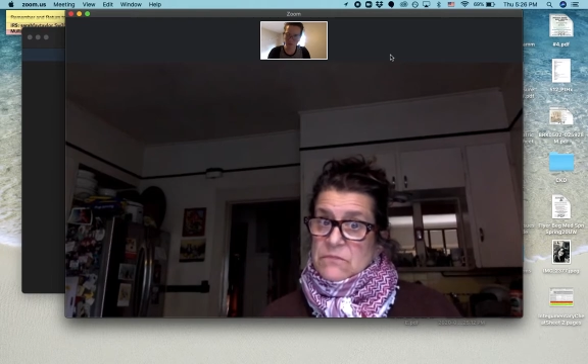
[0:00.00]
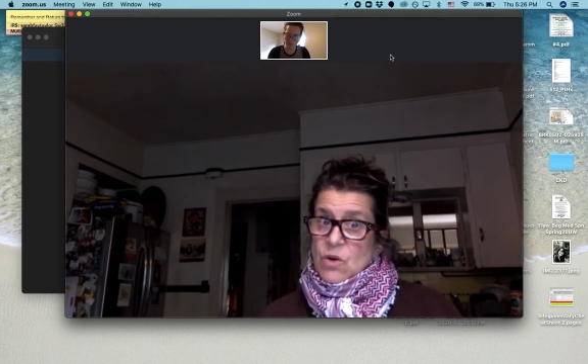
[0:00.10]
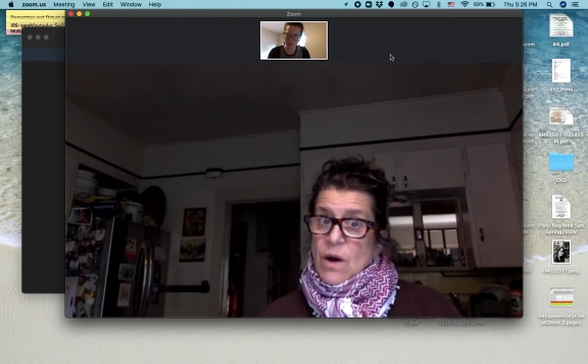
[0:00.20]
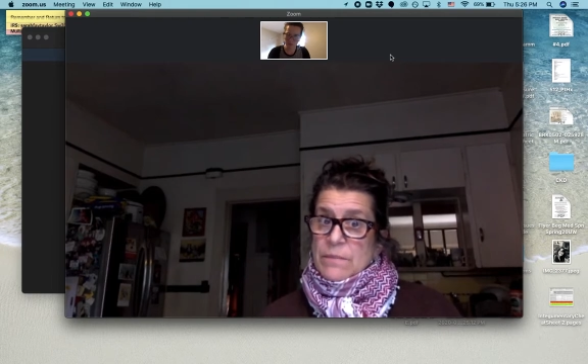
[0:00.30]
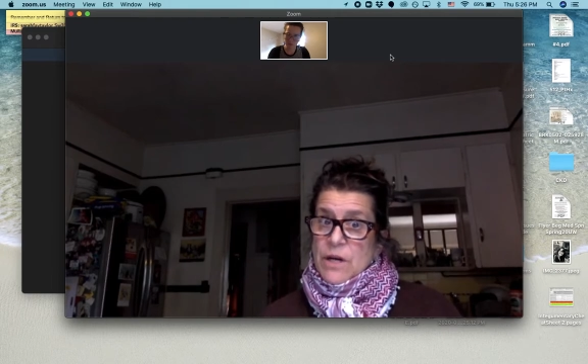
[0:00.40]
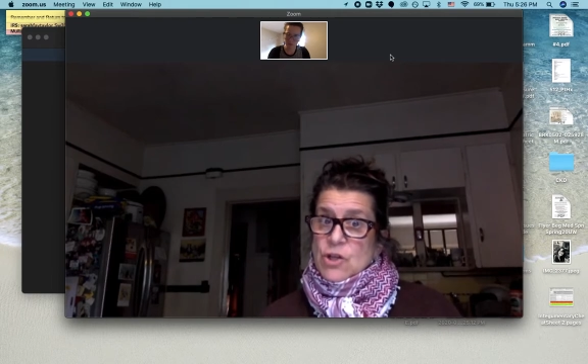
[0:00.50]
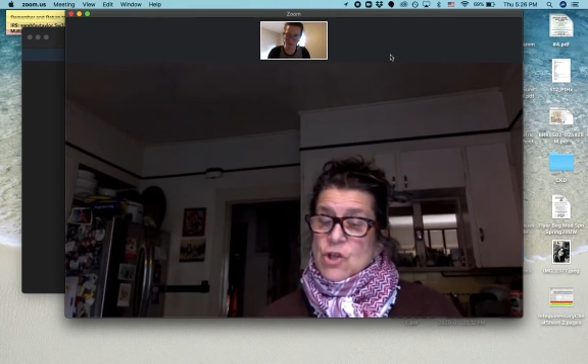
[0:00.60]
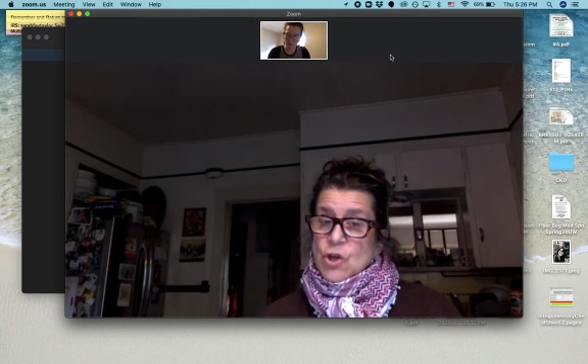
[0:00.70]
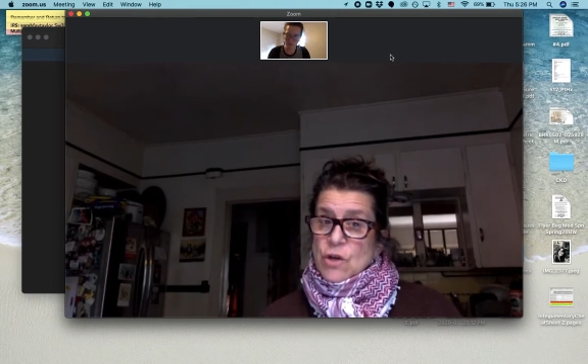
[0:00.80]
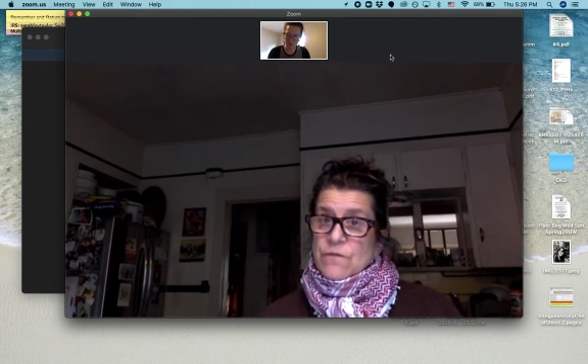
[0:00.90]
So I'm
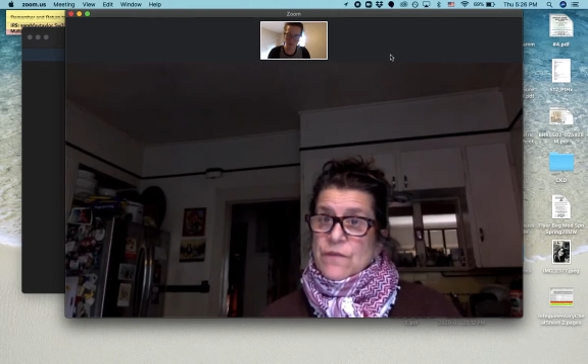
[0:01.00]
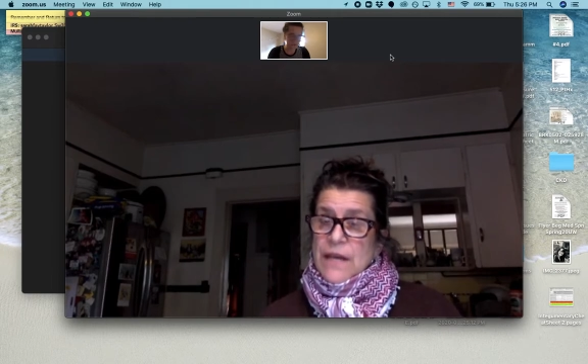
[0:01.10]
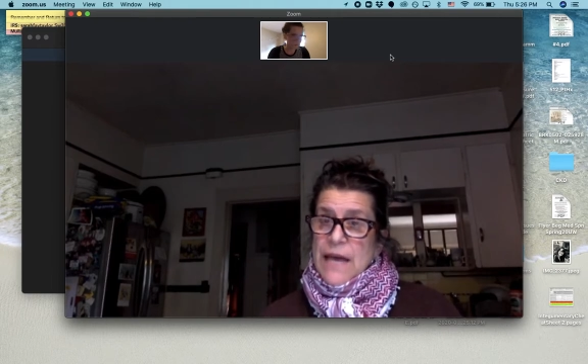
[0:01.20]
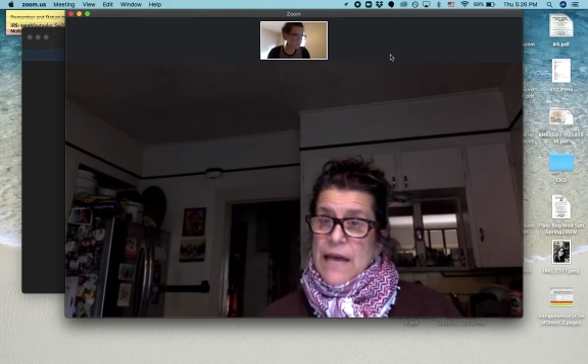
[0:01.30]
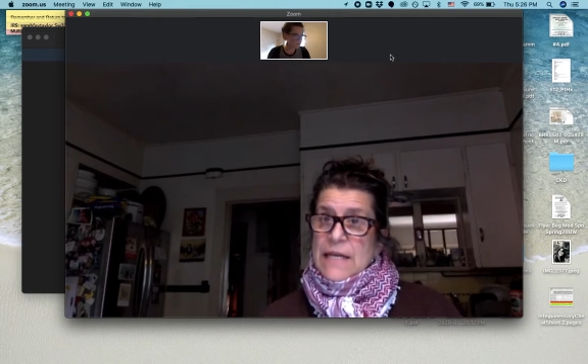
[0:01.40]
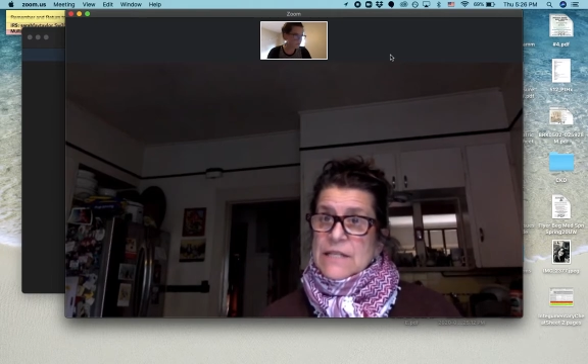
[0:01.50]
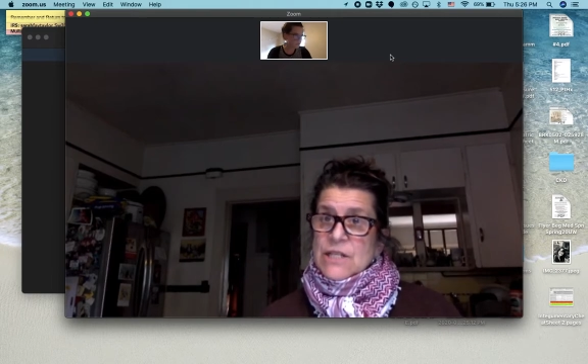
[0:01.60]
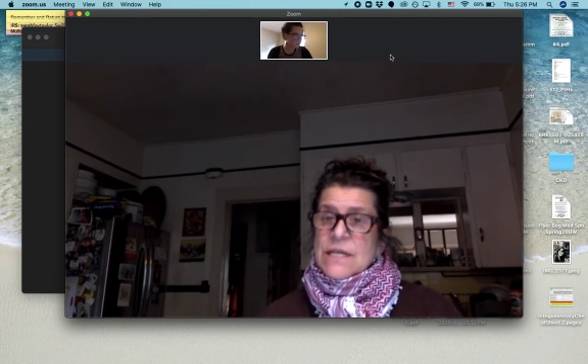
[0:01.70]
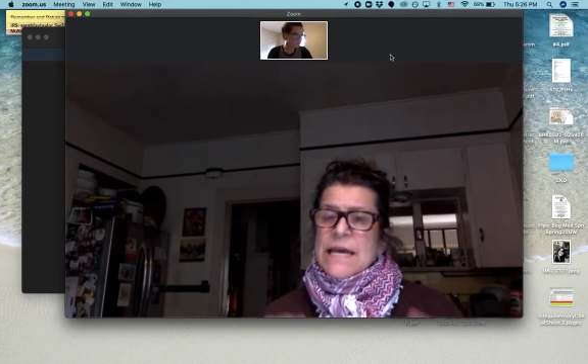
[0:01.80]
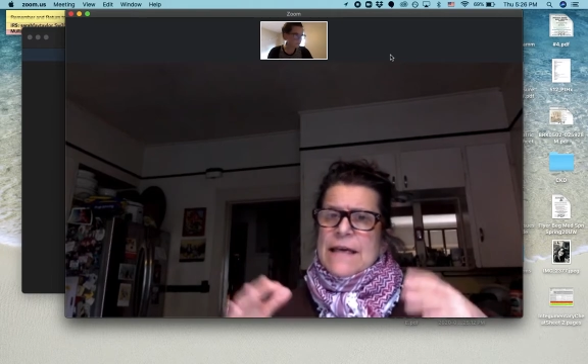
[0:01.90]
sure if
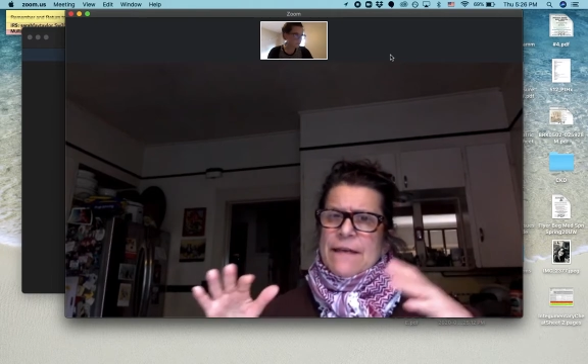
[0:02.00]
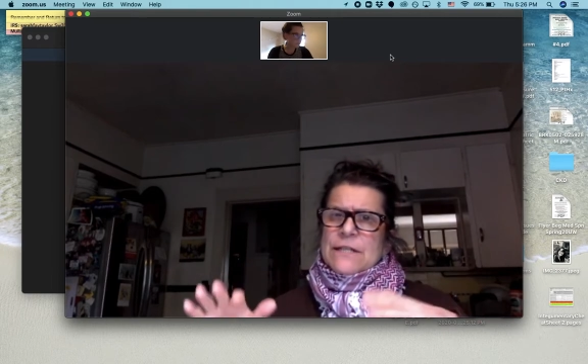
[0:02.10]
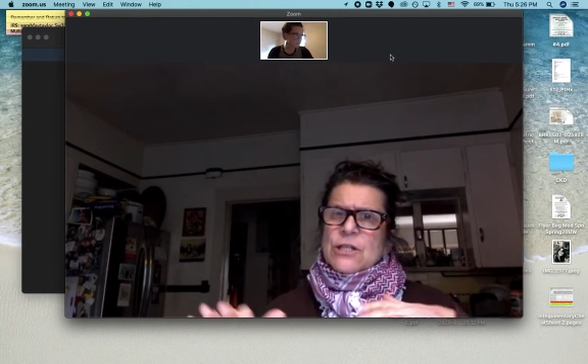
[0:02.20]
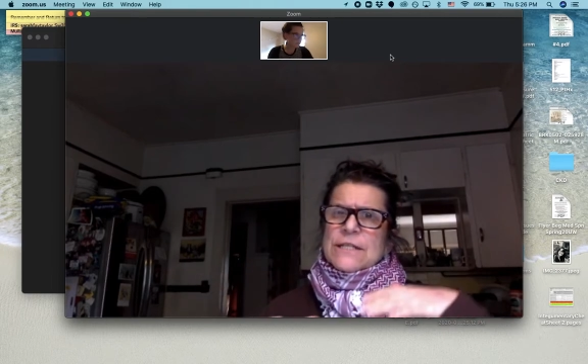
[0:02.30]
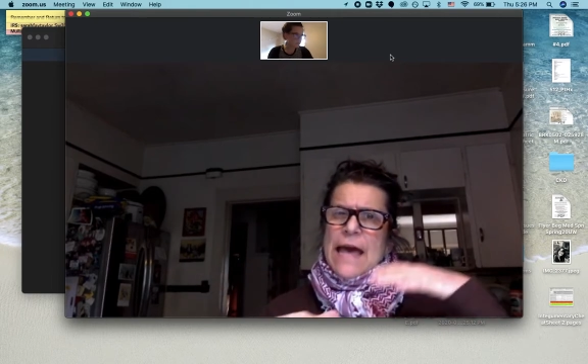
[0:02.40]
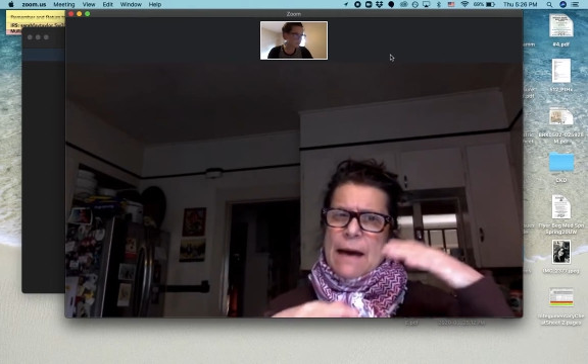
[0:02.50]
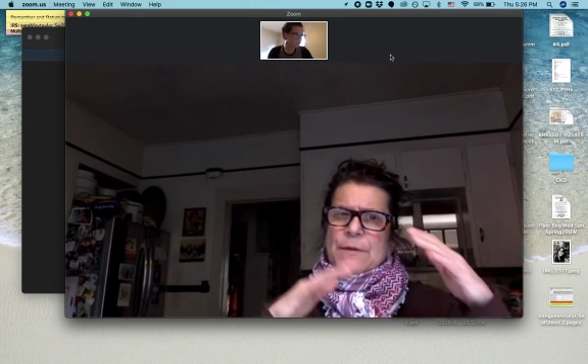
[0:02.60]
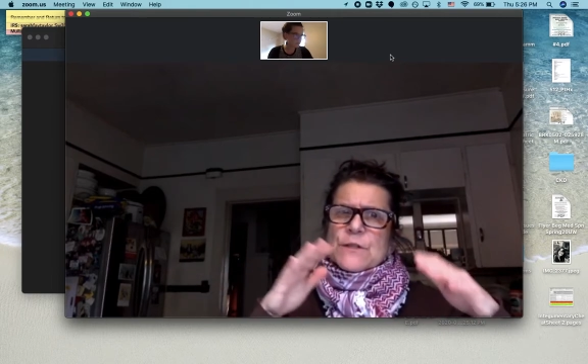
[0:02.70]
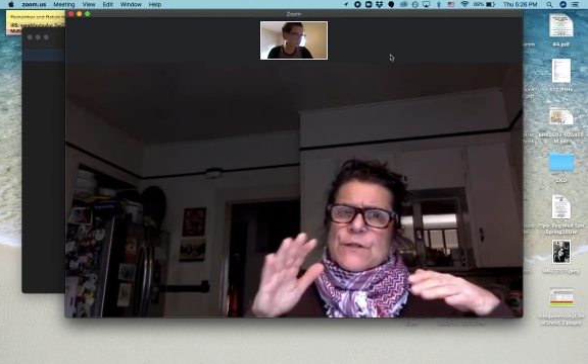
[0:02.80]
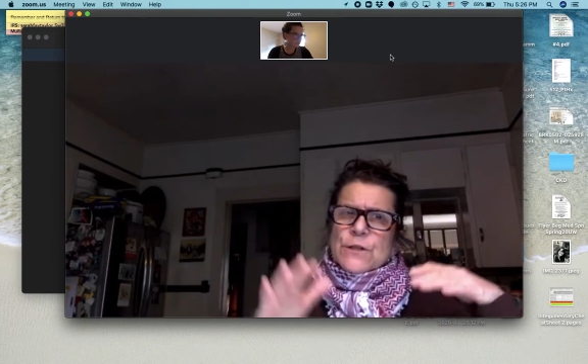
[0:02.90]
that just
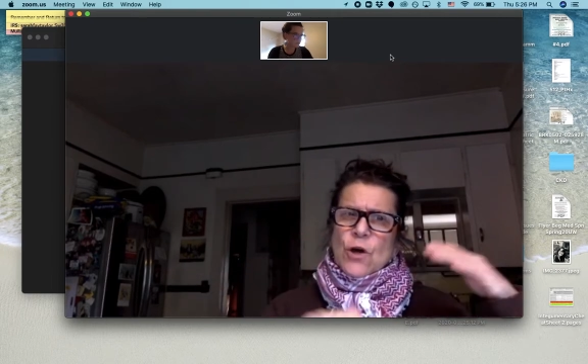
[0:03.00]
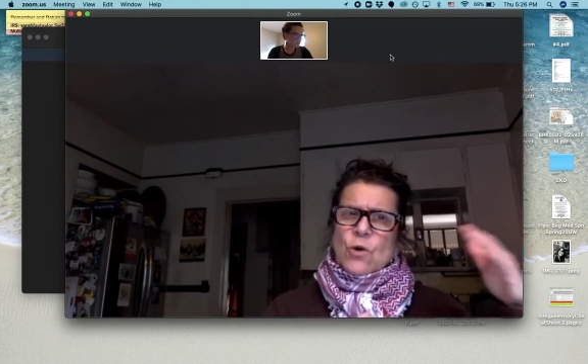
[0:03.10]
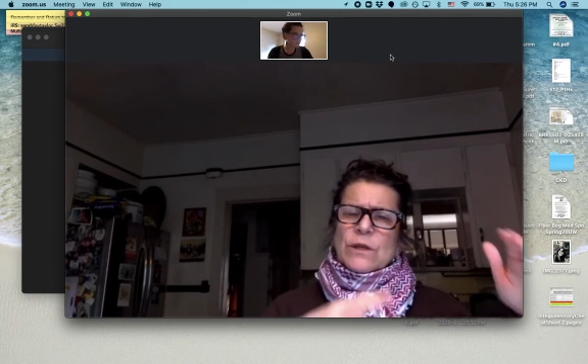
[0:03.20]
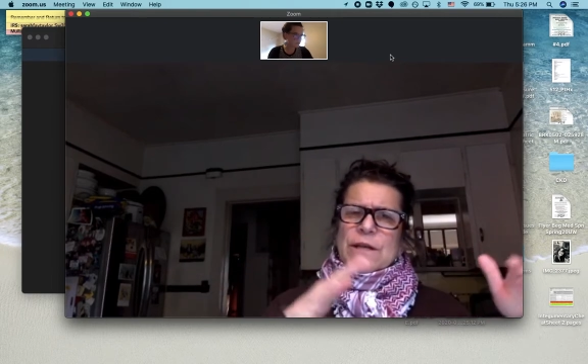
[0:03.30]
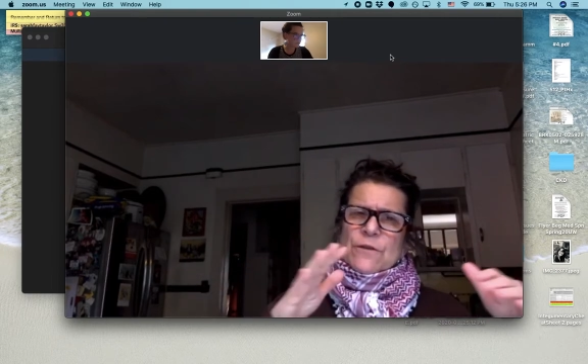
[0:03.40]
happens slowly.